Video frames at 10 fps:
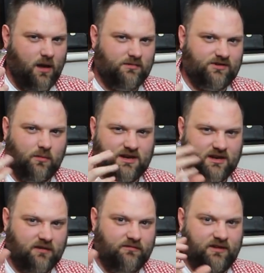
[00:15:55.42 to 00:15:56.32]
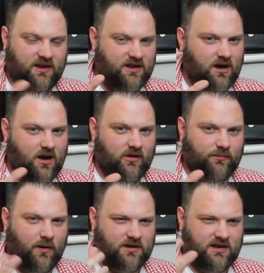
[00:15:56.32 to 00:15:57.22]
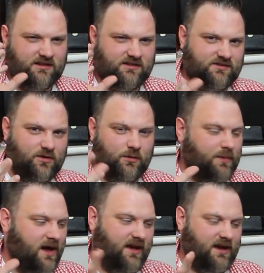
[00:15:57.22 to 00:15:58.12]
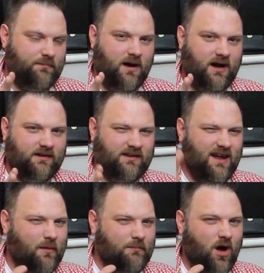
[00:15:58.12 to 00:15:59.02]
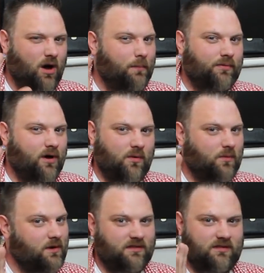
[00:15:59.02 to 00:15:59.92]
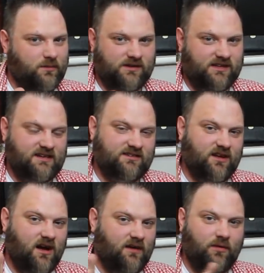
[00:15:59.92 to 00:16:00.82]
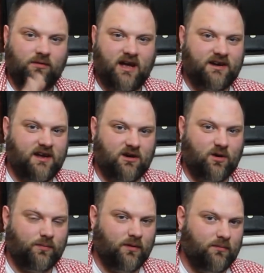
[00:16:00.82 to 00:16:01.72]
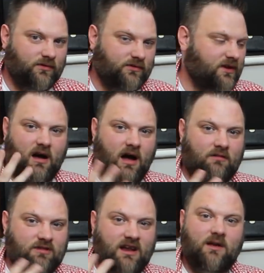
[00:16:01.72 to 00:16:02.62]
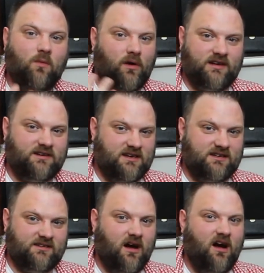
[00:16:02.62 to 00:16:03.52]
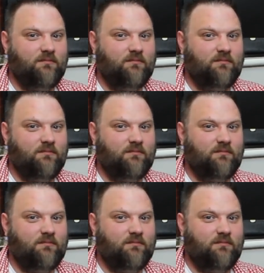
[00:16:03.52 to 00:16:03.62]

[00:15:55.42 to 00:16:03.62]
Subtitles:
So when you configure your hotspot, you need to sort of bear that in mind. Now, I'm not a pro with DSTAR. I've only had it a couple of months. I really wanted DSTAR.